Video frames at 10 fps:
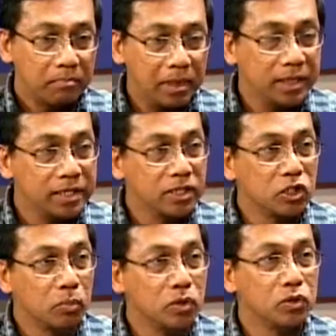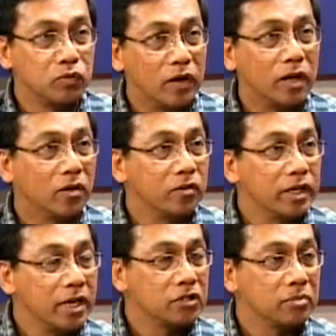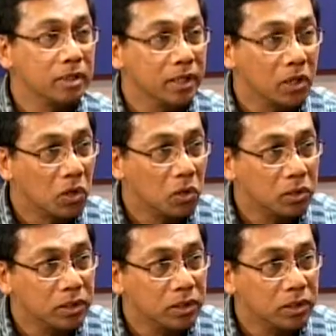buildings are supposed to follow the National Building Code.